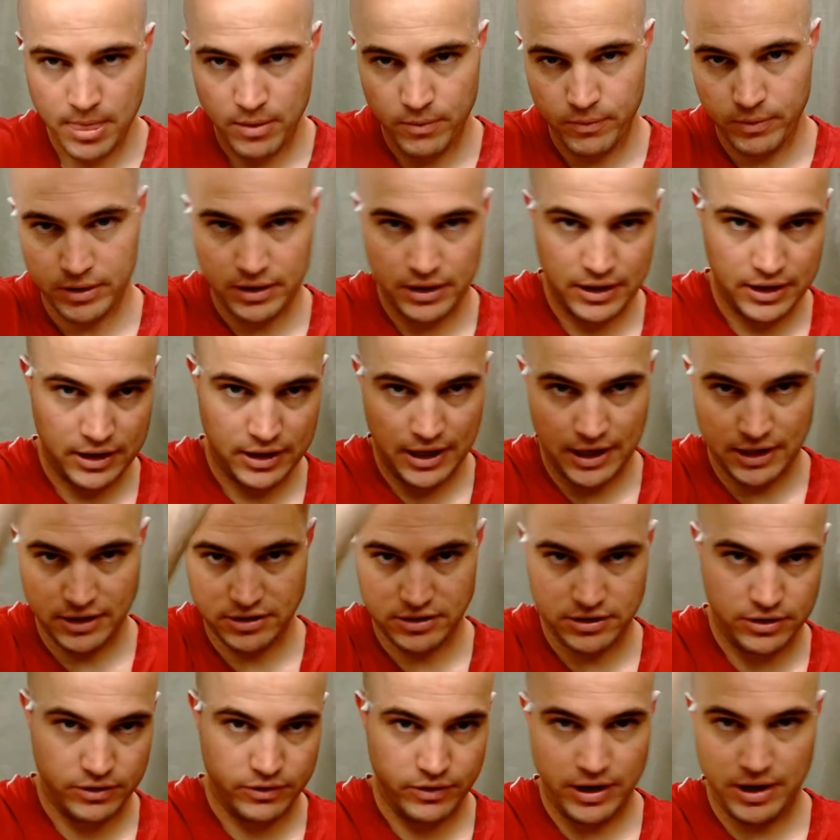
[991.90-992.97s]
with the
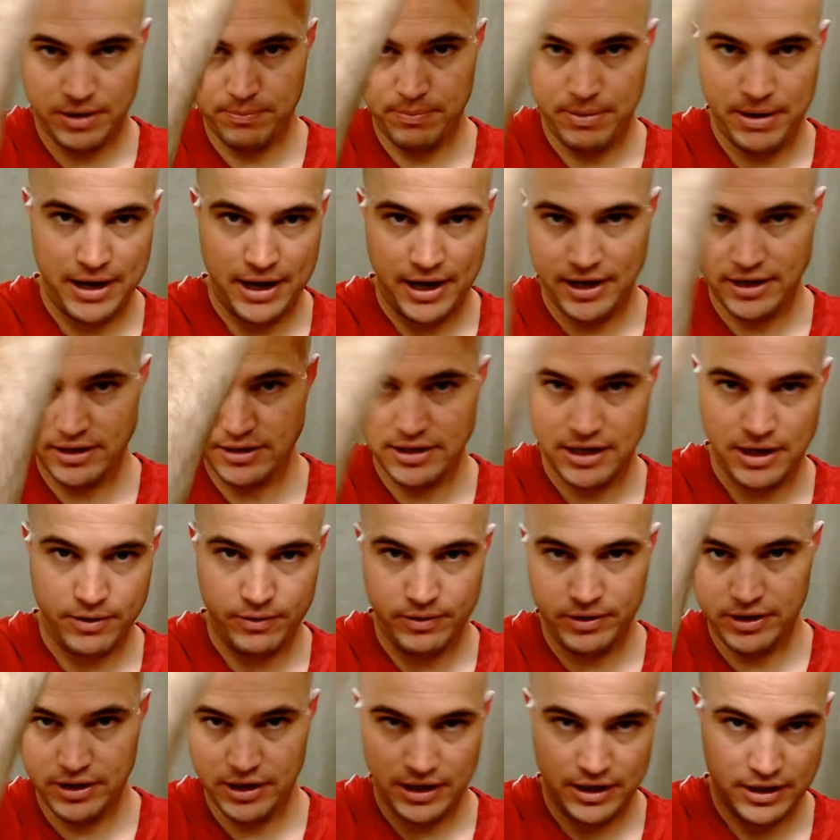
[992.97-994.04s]
against the grain path
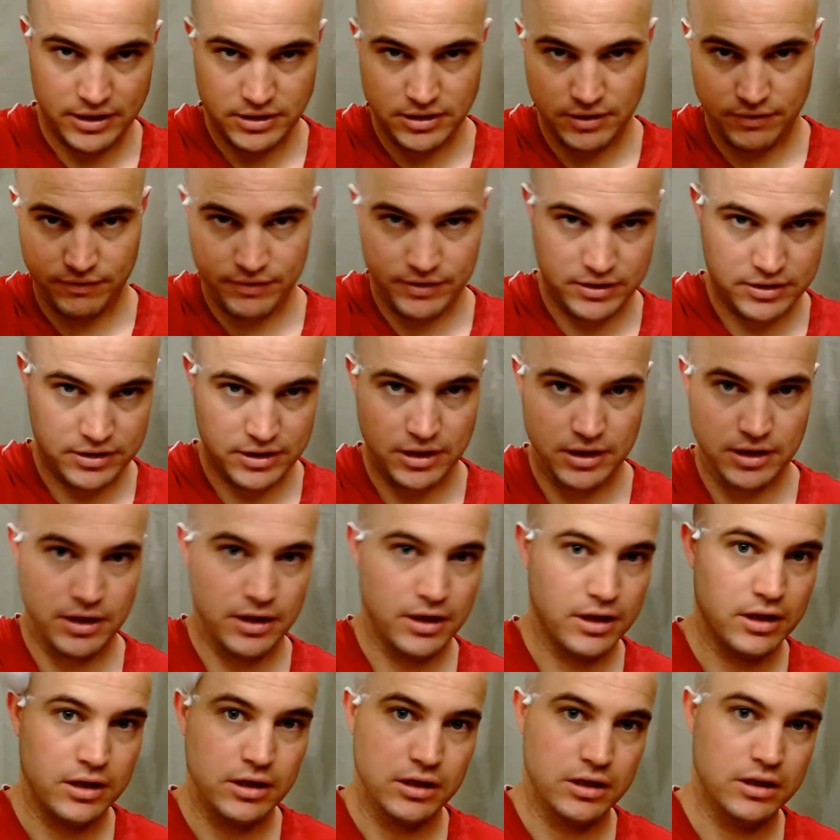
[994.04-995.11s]
how it does if it's
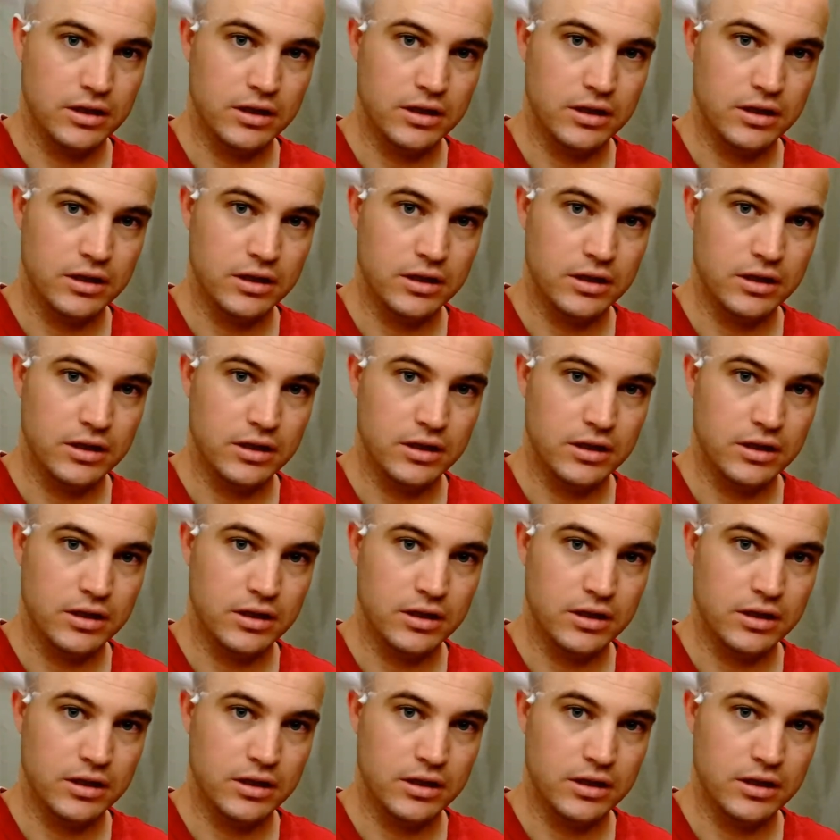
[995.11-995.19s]
gonna